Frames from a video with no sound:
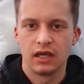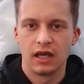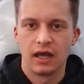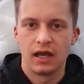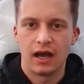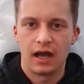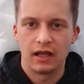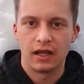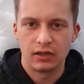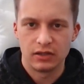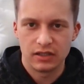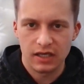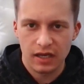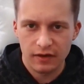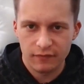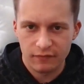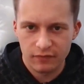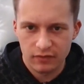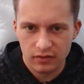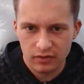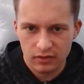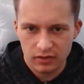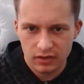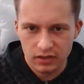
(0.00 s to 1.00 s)
and you
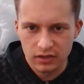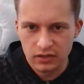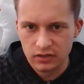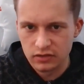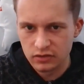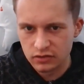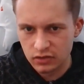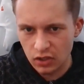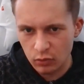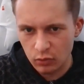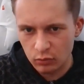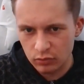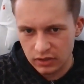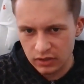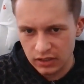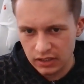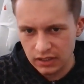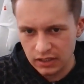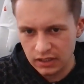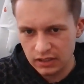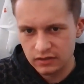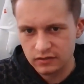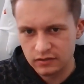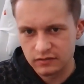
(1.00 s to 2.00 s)
definitely don't
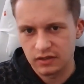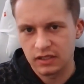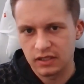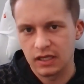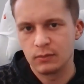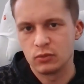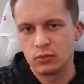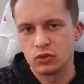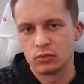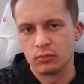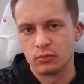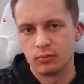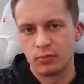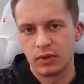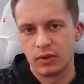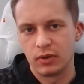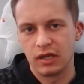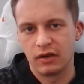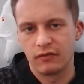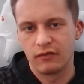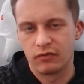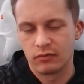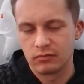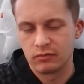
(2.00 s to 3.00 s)
need to keep jumping
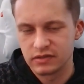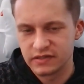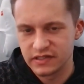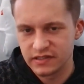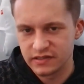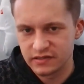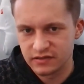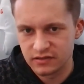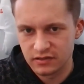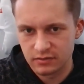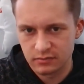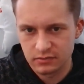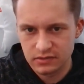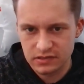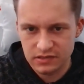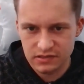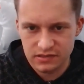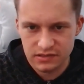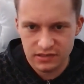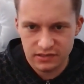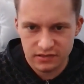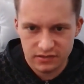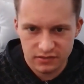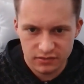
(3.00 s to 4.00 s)
from system to
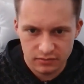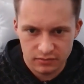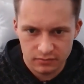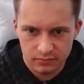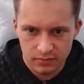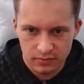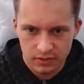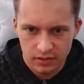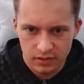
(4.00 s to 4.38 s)
system.